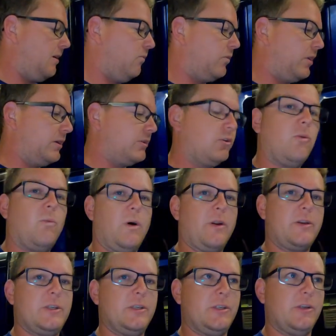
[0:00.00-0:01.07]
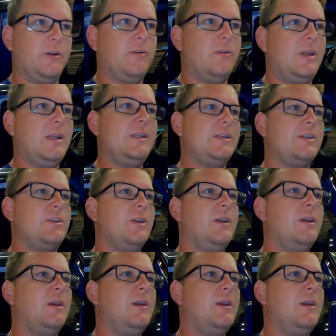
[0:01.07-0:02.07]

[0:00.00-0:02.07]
what I don't want to do is,